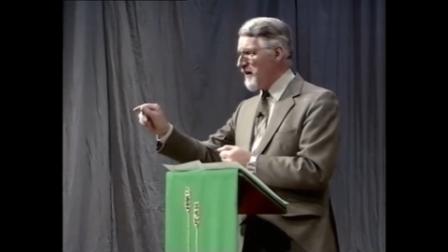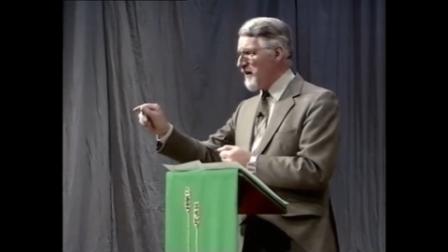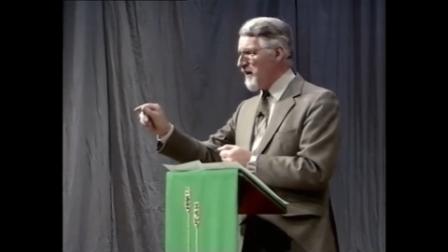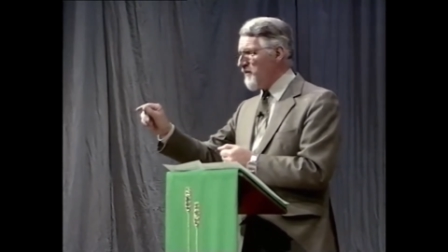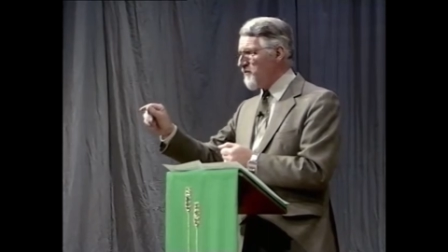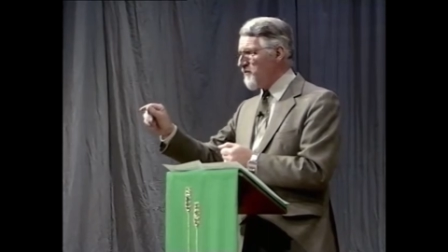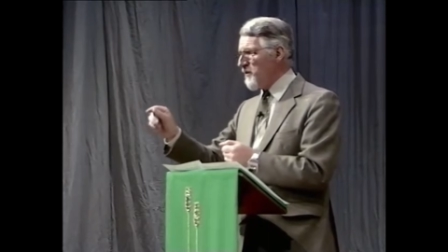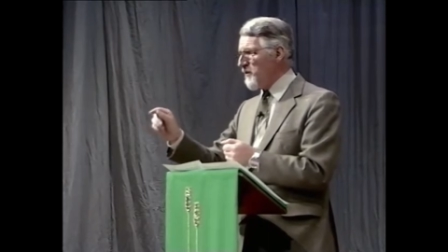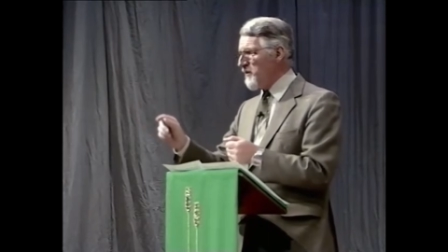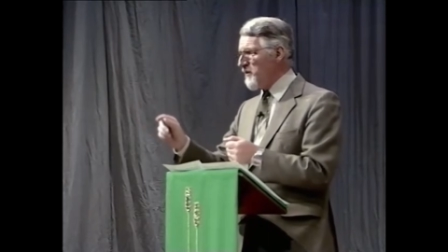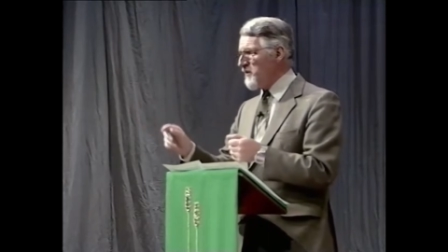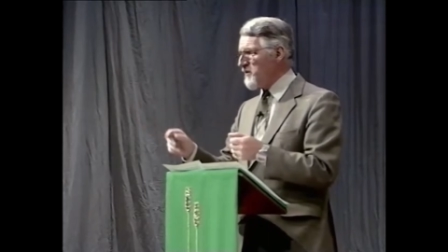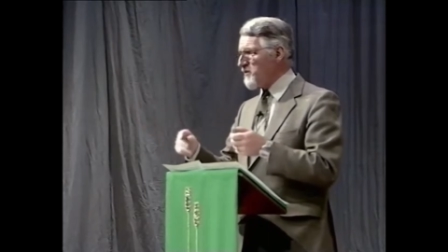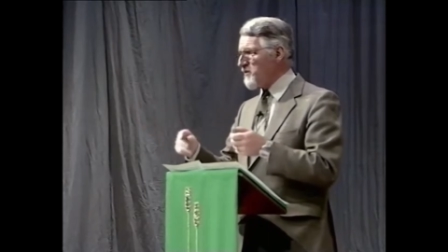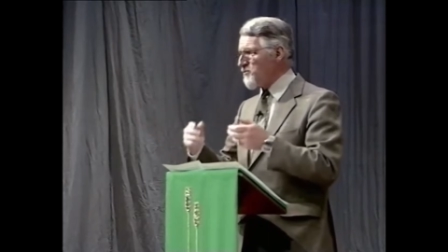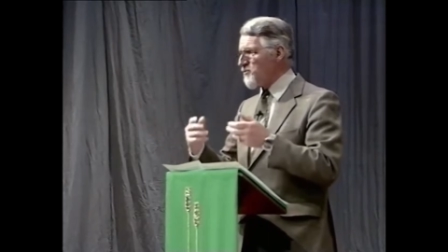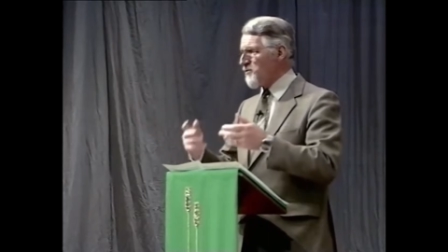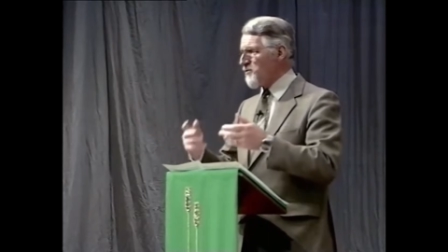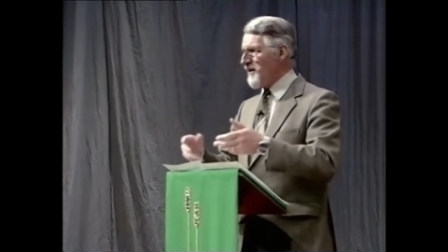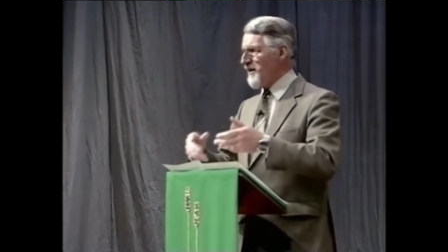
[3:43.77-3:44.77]
if only to
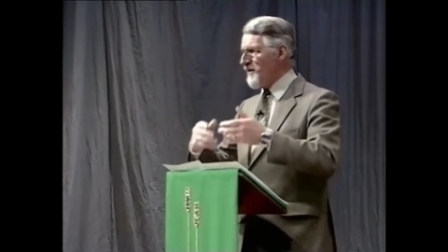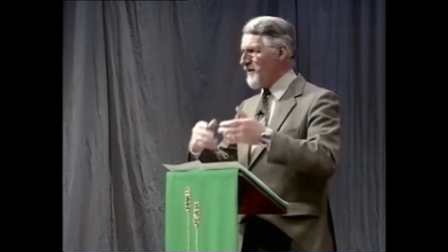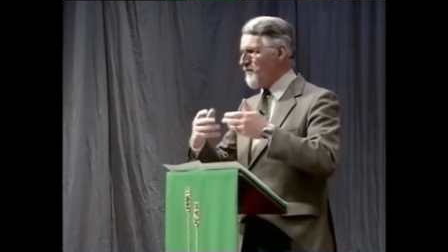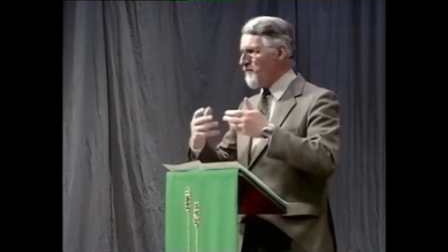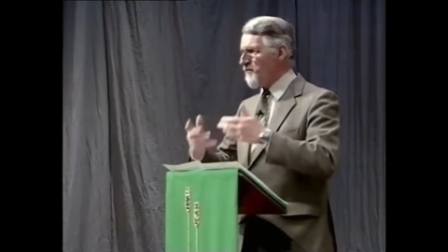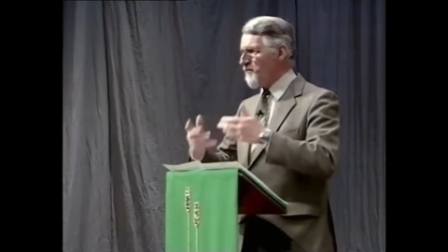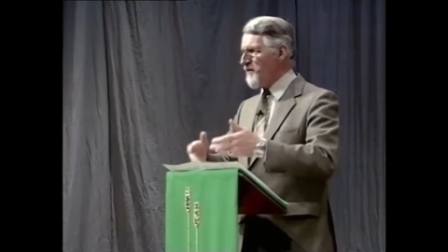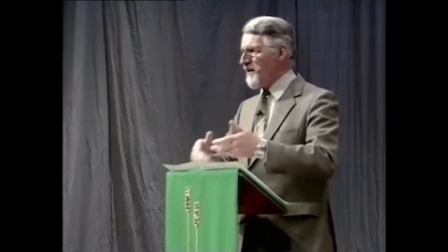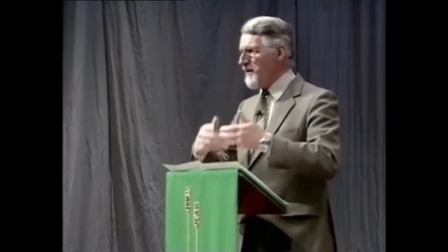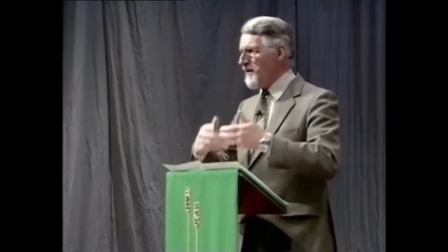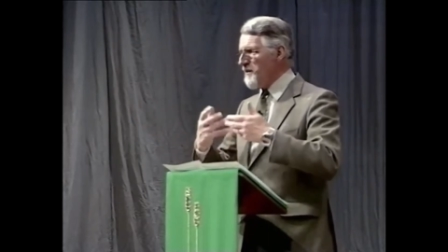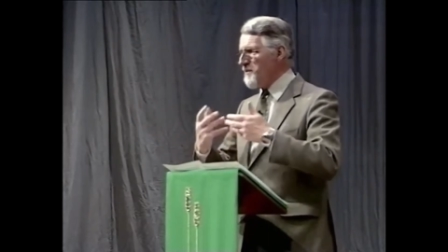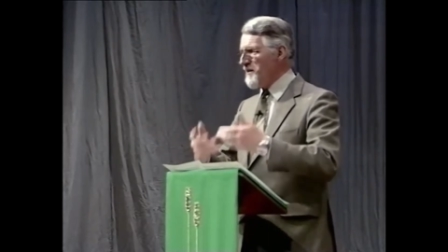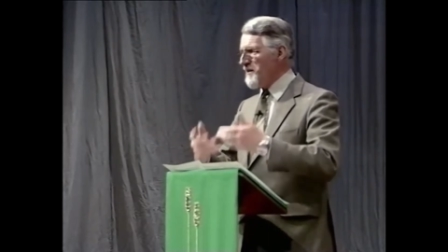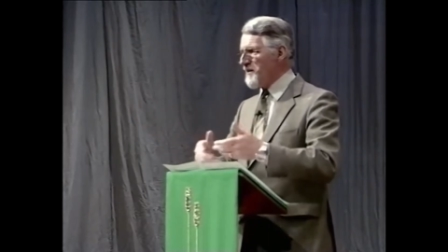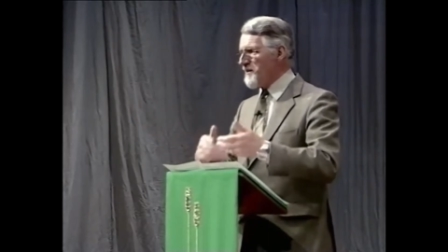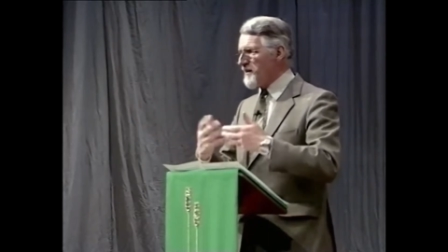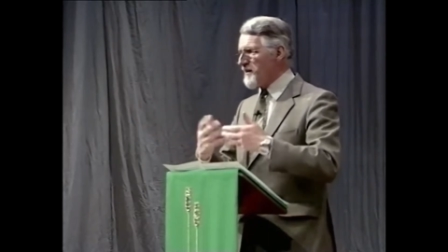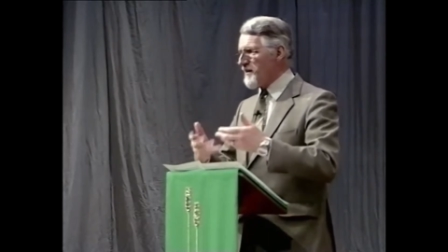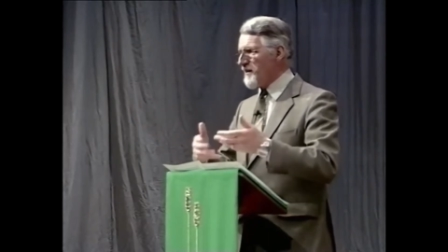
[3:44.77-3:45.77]
try and feel a
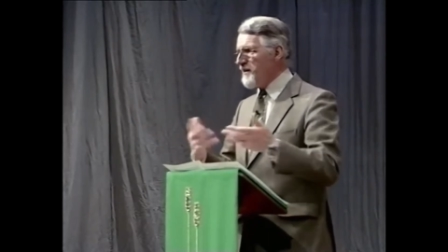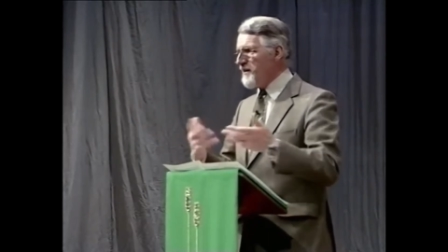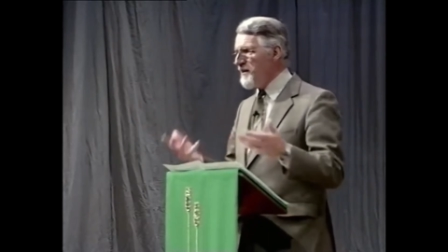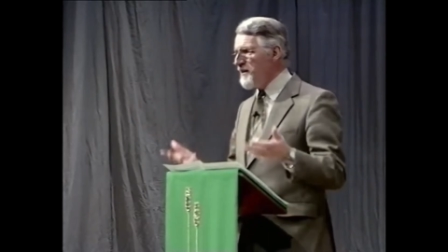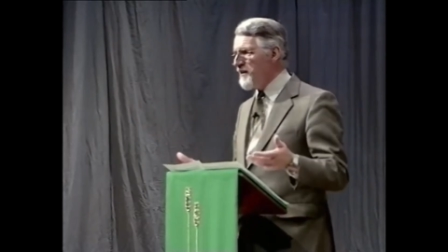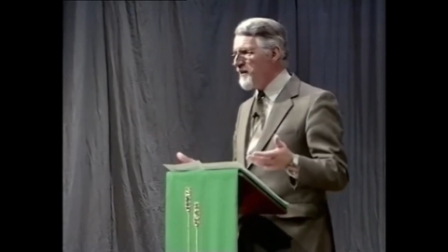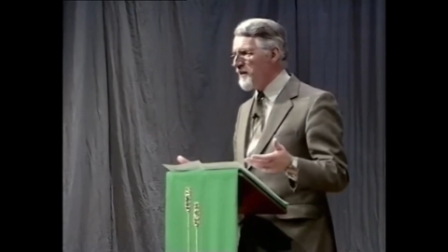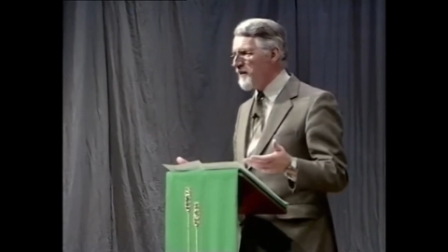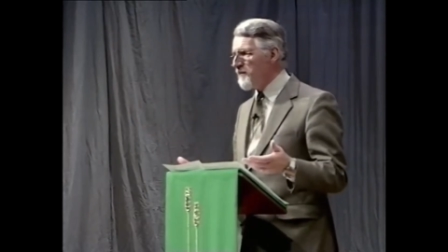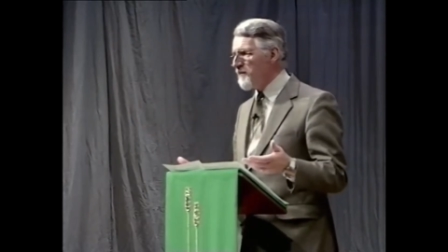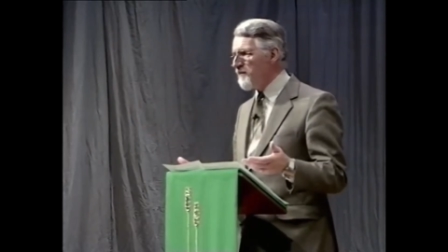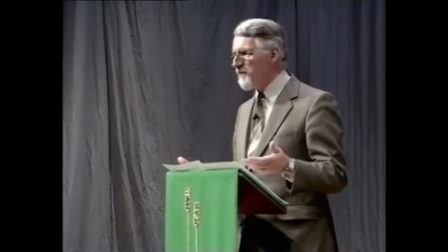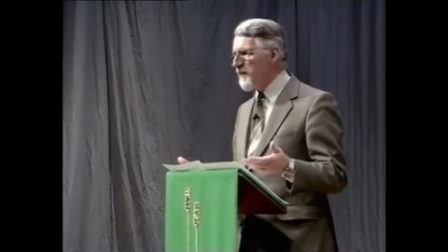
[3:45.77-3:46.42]
bit cleaner.